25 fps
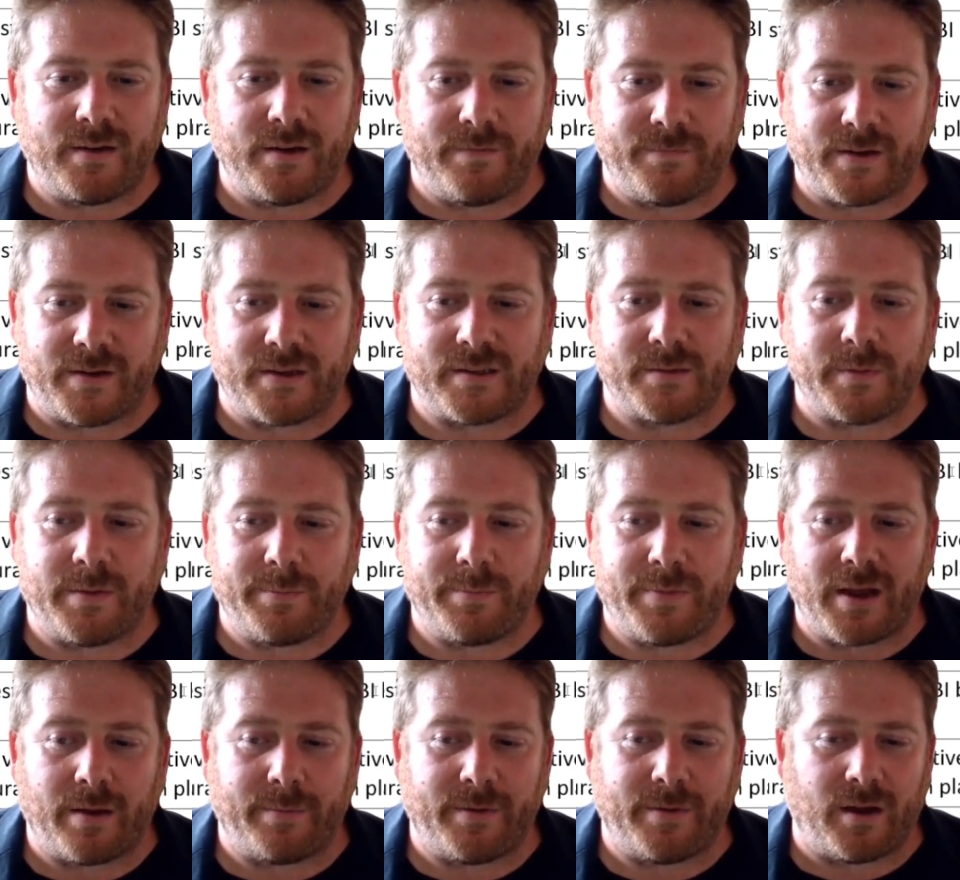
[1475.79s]
investment
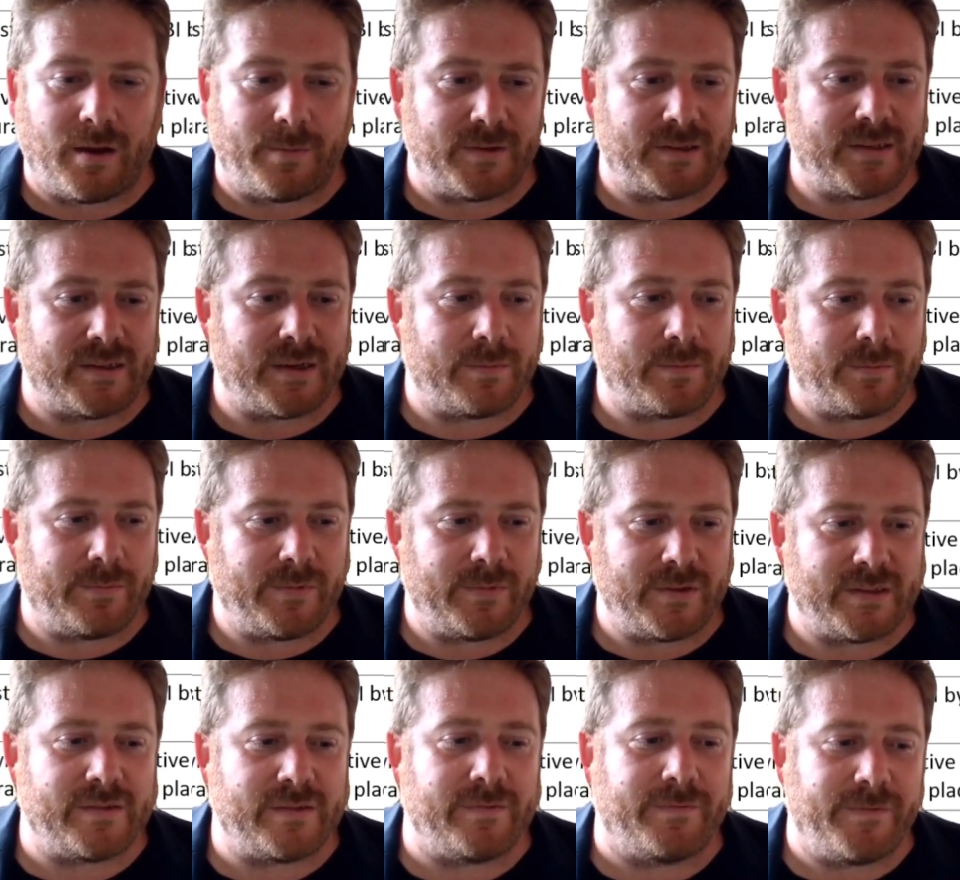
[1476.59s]
in Power BI by someone
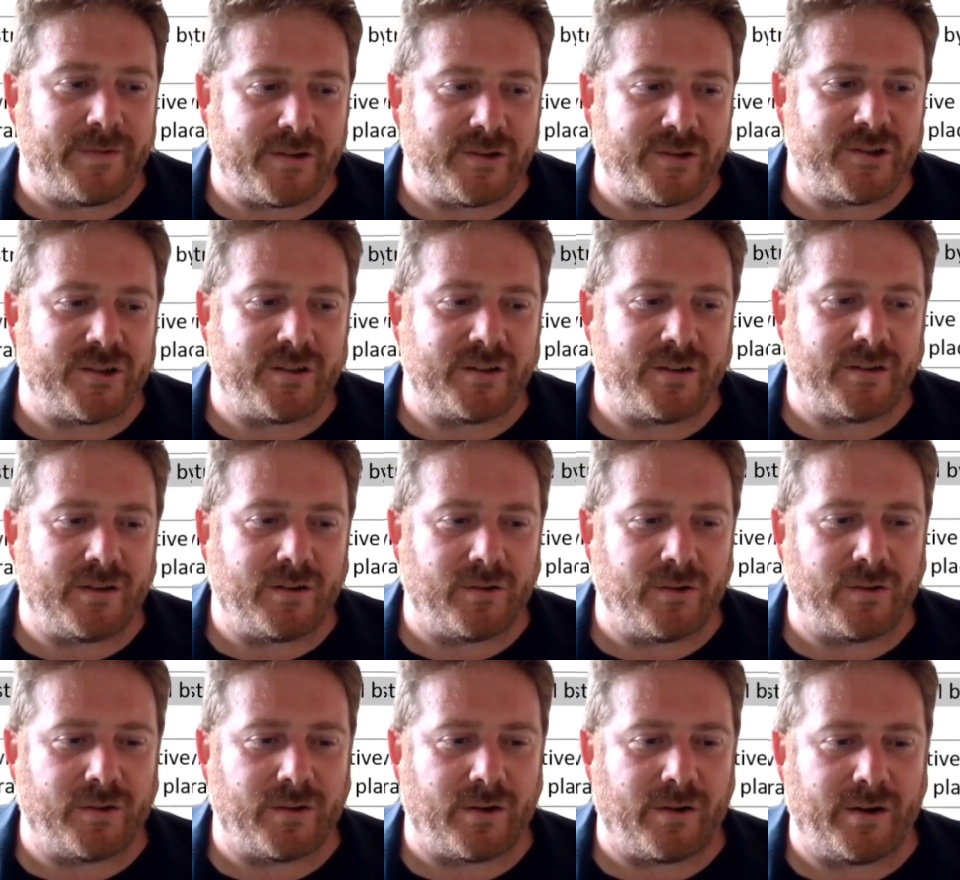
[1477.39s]
with sufficient
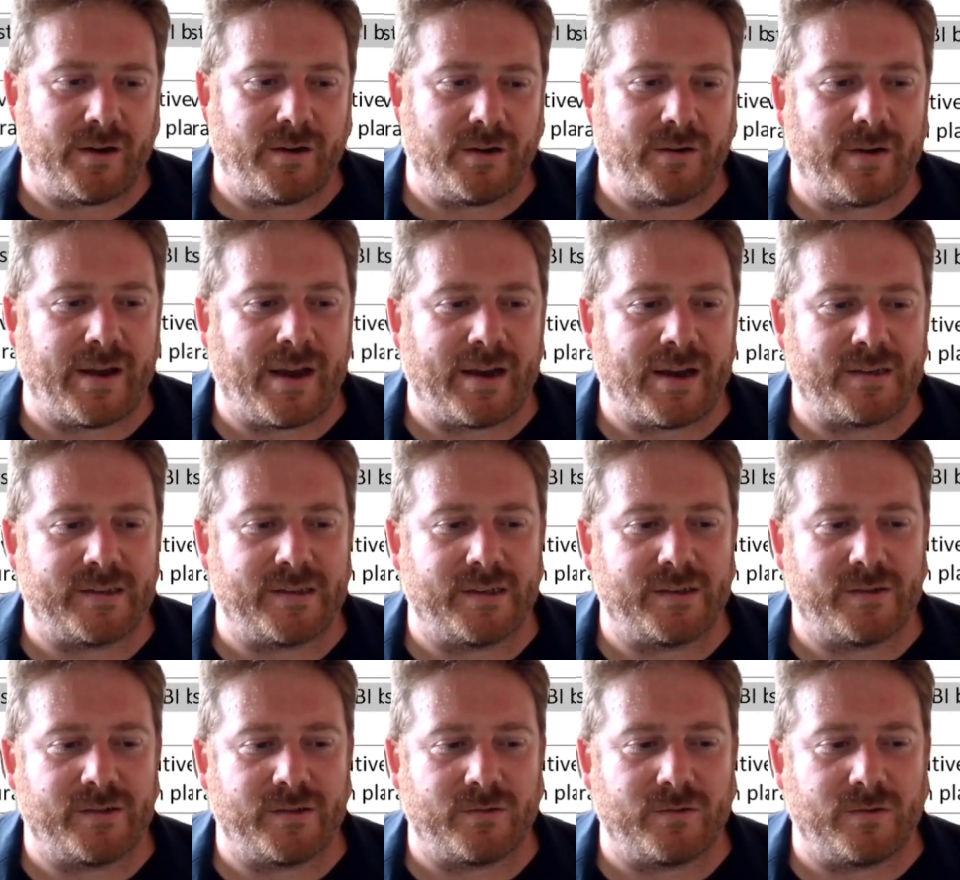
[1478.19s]
authority to
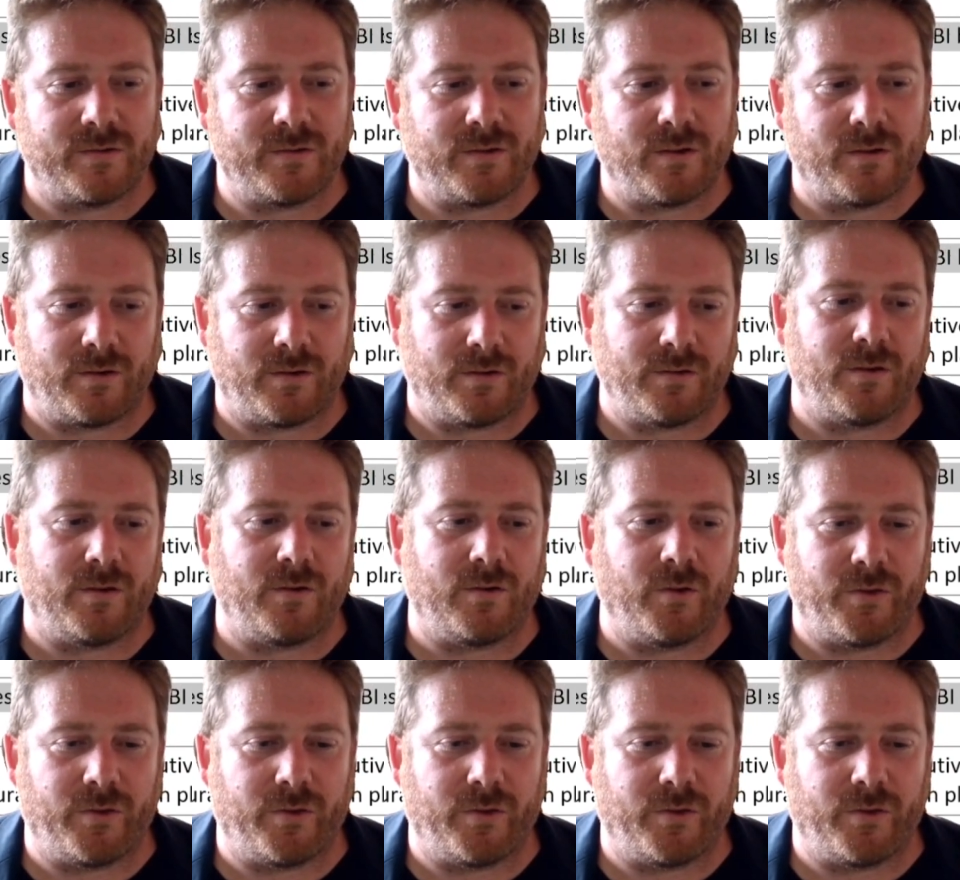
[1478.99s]
access or